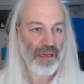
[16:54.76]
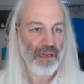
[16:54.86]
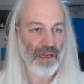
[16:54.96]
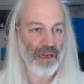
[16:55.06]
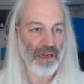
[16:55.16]

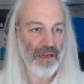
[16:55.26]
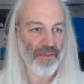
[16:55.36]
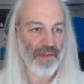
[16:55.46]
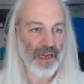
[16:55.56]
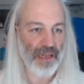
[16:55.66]

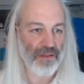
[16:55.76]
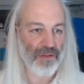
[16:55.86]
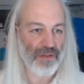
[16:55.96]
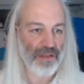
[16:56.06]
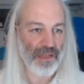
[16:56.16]
and
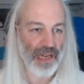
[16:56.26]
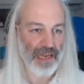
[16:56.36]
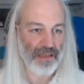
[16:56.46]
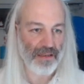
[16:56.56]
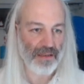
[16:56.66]
use the
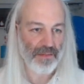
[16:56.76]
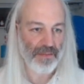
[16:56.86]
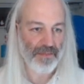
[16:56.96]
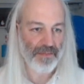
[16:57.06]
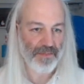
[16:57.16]
slice.
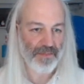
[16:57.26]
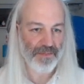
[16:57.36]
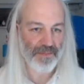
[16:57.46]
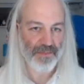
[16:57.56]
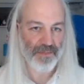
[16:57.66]

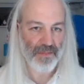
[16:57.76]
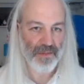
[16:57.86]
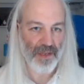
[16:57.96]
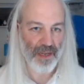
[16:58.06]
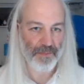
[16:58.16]

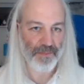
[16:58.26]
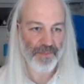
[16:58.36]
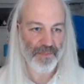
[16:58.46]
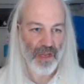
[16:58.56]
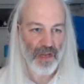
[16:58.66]
Okay.
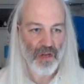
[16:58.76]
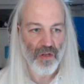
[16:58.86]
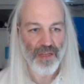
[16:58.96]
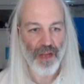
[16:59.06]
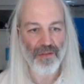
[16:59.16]

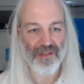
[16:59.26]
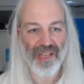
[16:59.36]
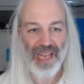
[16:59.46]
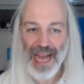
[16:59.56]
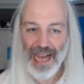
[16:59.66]
Now the
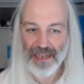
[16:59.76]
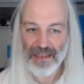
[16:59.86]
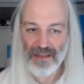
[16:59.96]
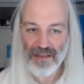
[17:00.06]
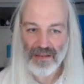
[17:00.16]

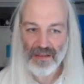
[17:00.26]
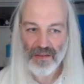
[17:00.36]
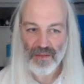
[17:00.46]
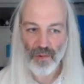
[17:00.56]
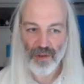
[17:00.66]
slice,
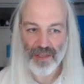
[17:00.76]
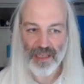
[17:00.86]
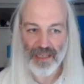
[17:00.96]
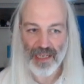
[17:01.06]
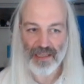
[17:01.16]
what
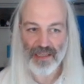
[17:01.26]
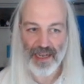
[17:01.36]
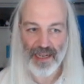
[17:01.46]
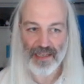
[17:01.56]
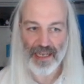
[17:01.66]
it has
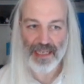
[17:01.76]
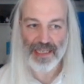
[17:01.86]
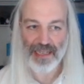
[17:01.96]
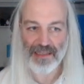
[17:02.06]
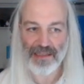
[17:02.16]
done, it
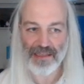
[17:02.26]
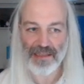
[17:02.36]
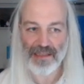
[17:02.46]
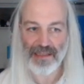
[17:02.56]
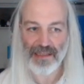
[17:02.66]

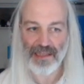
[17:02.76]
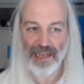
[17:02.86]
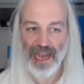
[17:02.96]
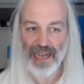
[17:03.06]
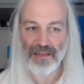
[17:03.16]
has
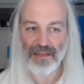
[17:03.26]
sliced